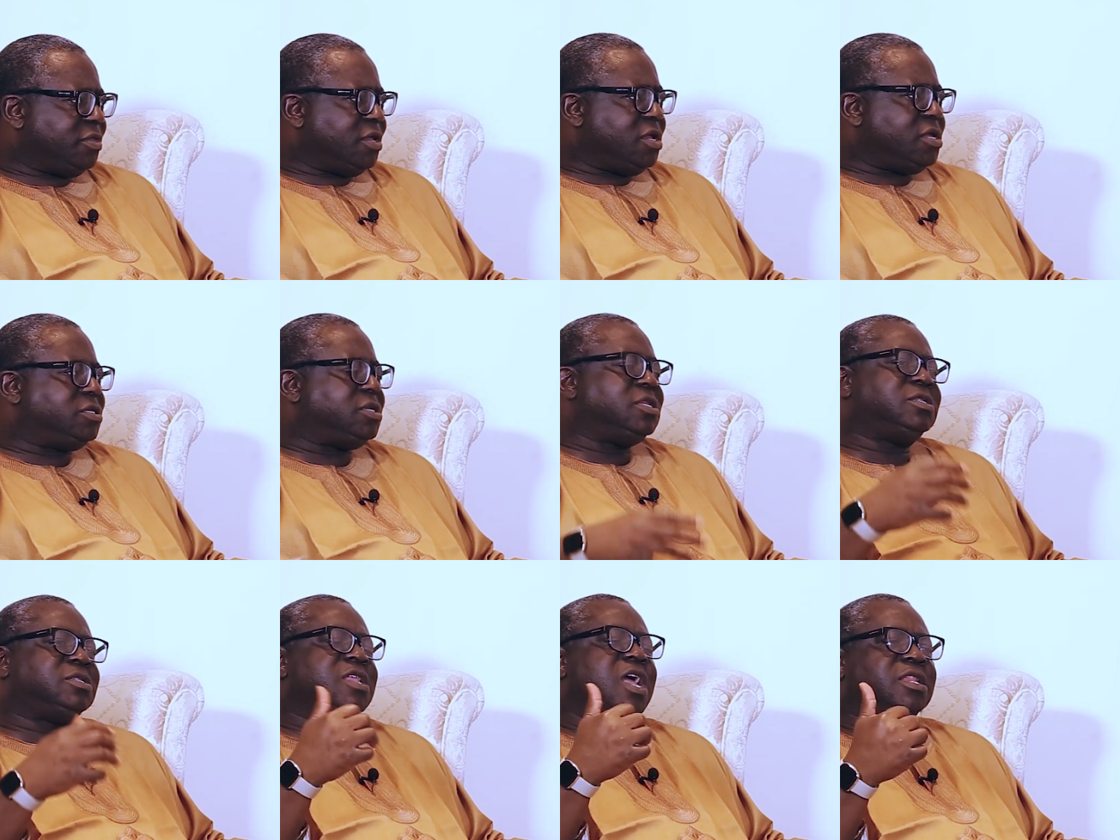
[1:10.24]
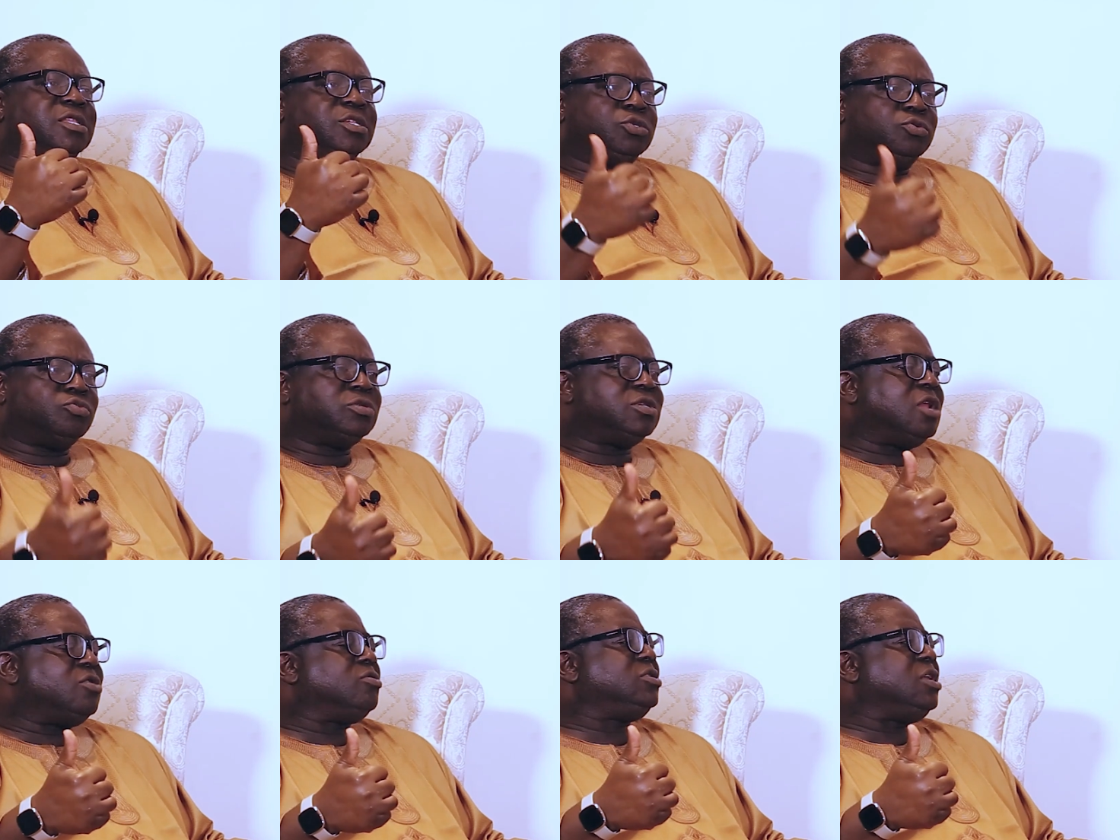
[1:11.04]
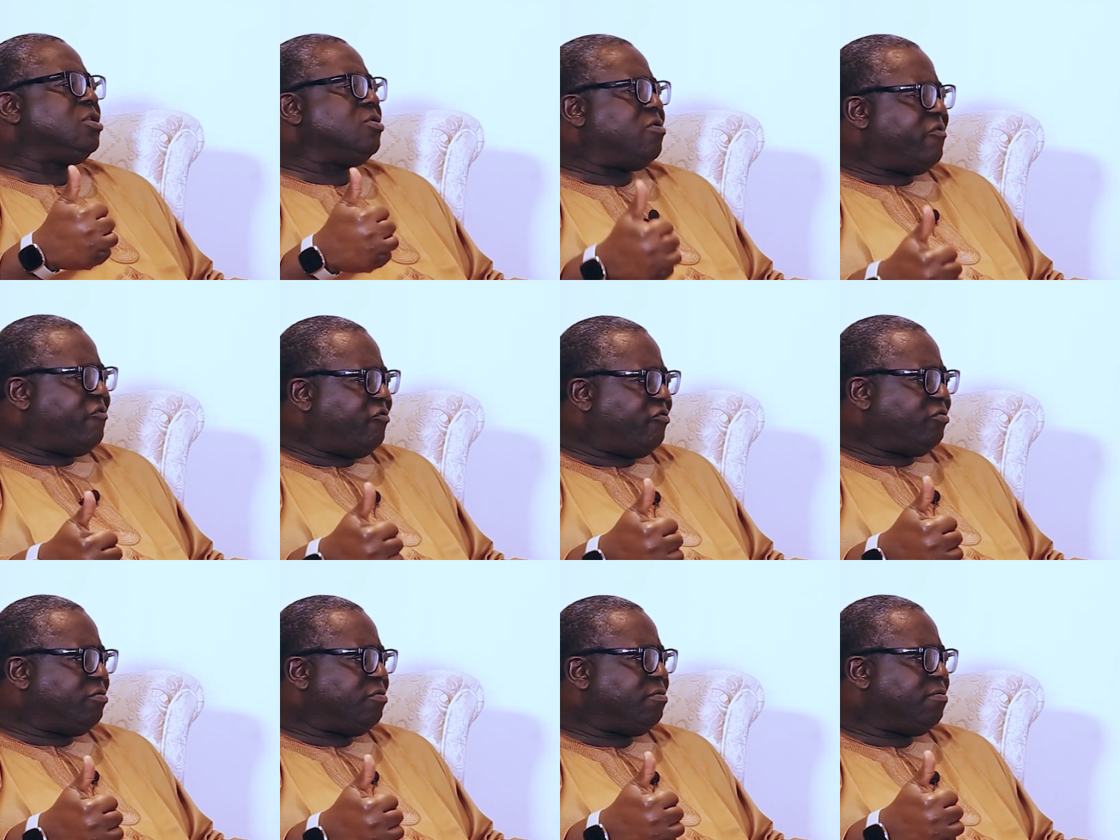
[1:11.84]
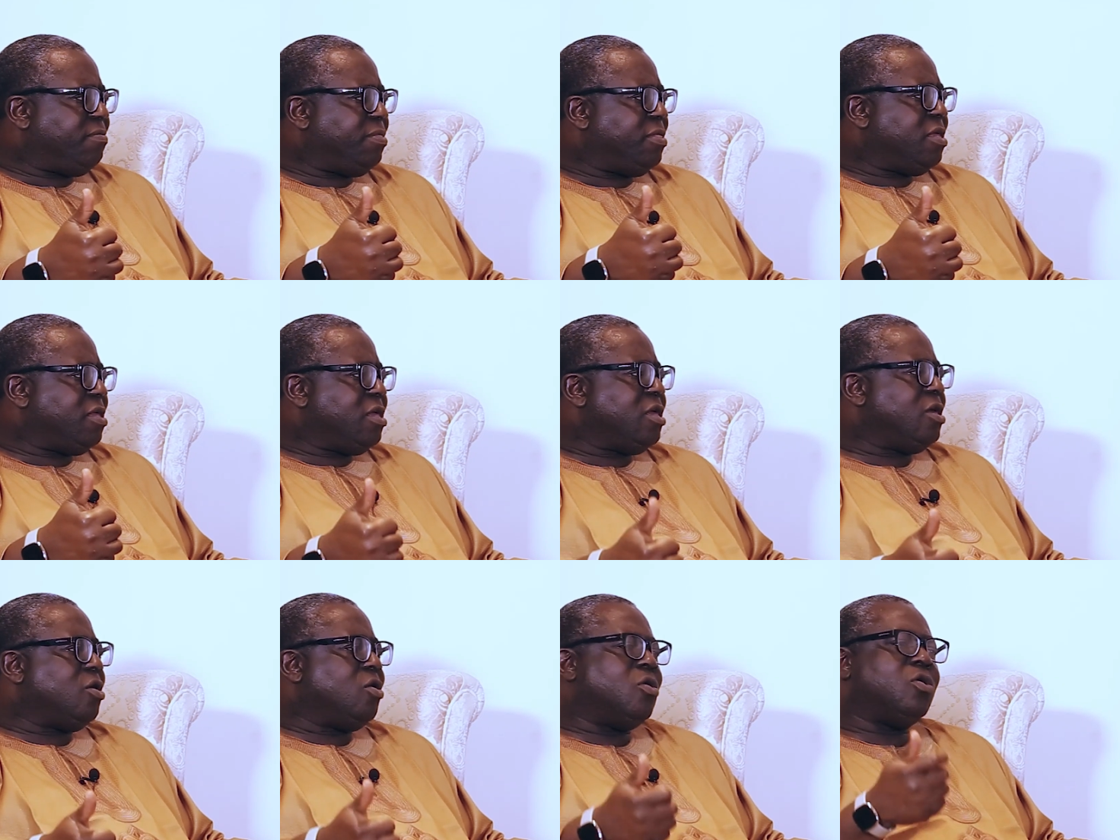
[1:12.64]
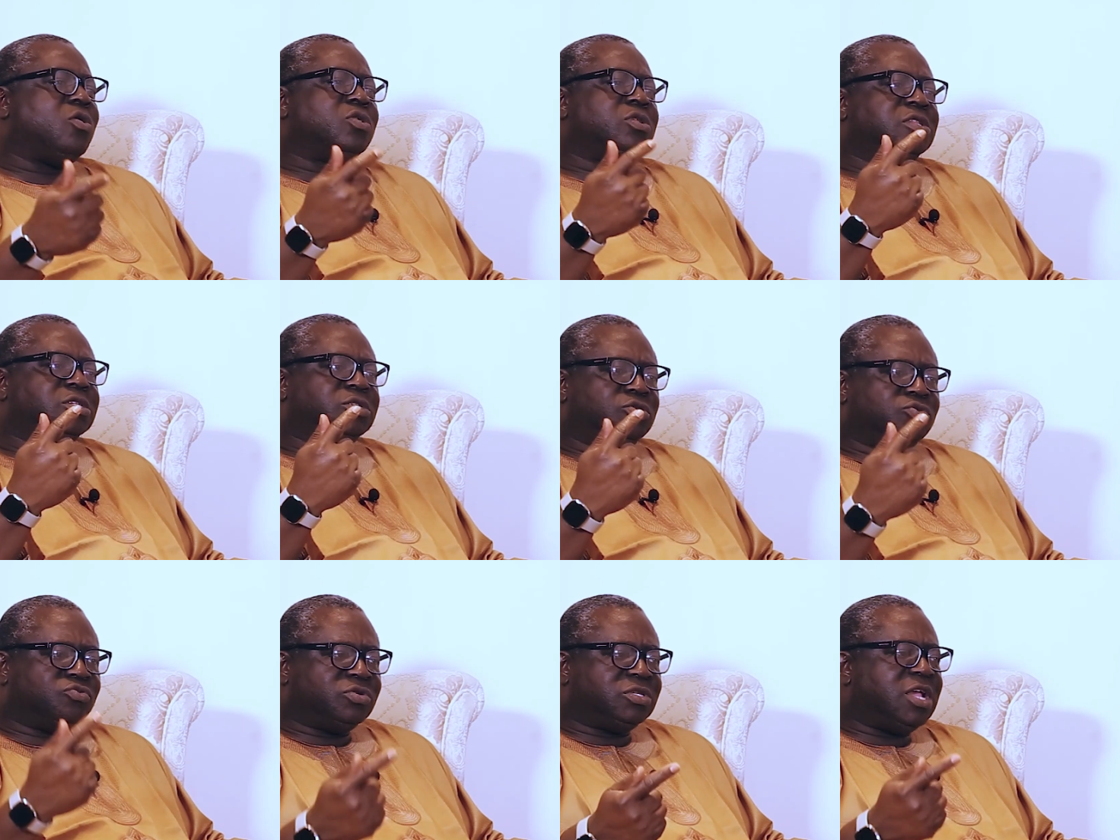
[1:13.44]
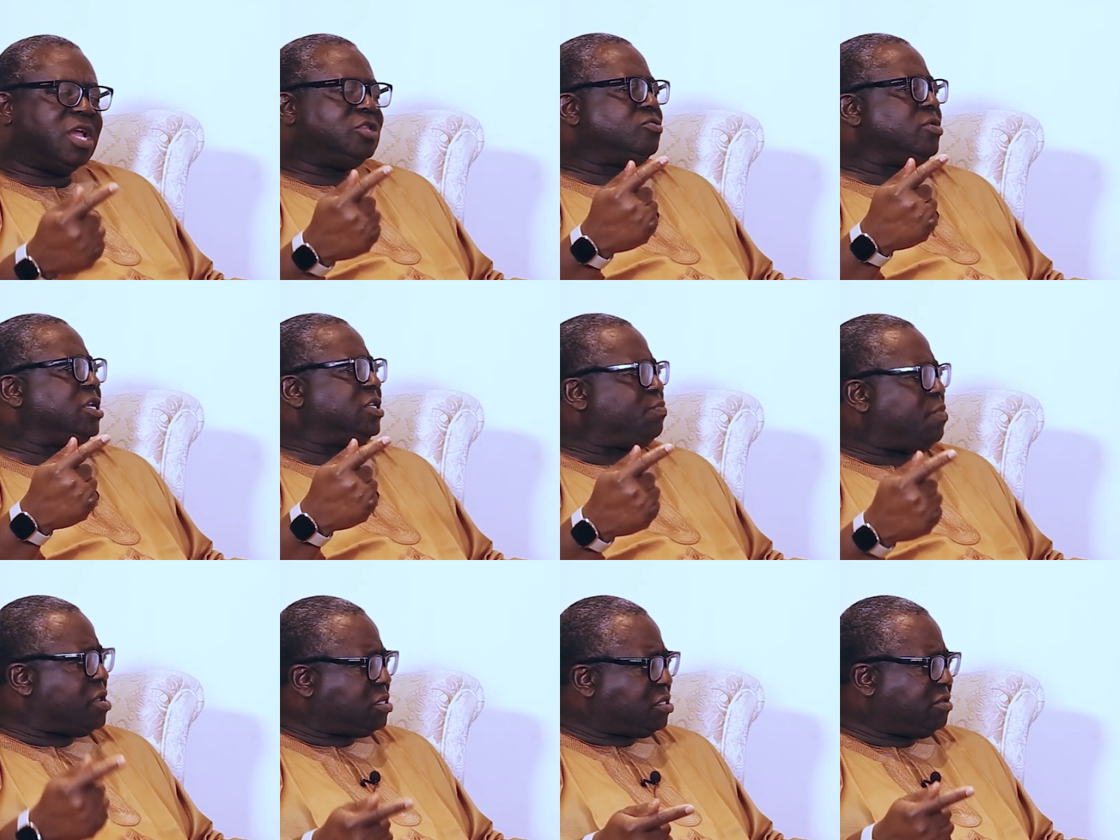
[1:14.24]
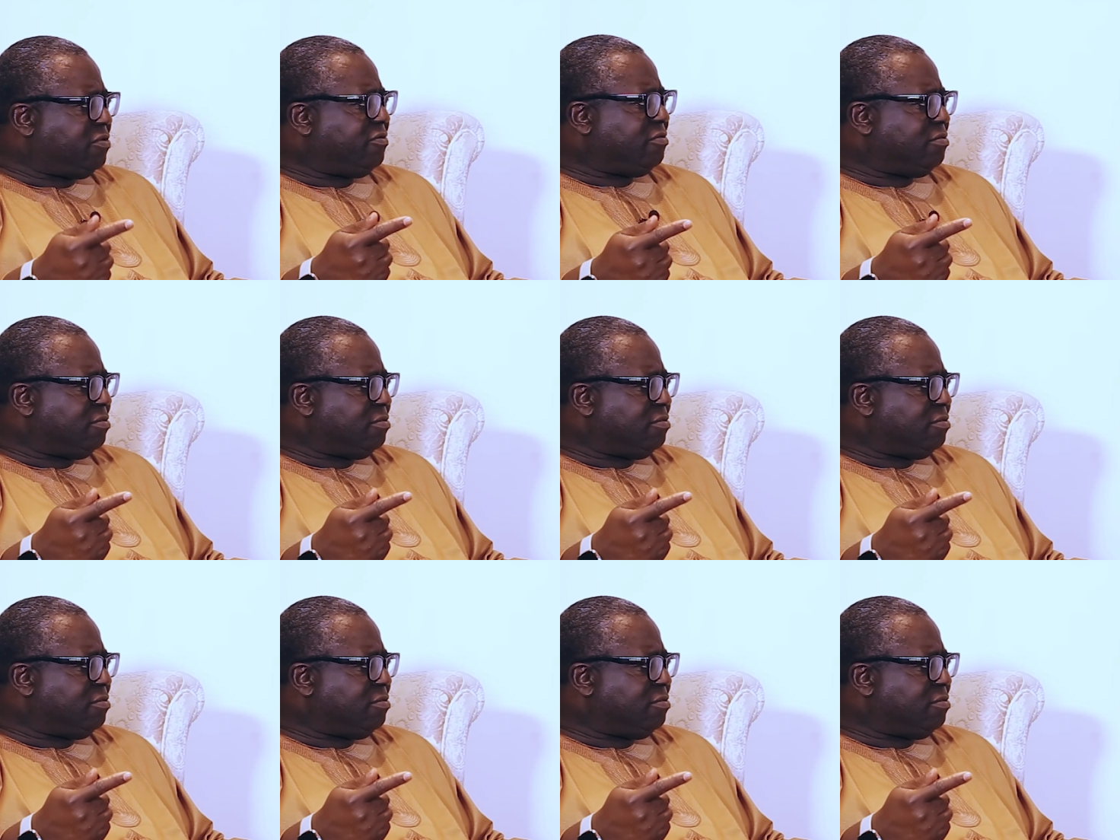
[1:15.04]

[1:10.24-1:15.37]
Is it that the schools are not enough? Or the schools are too expensive?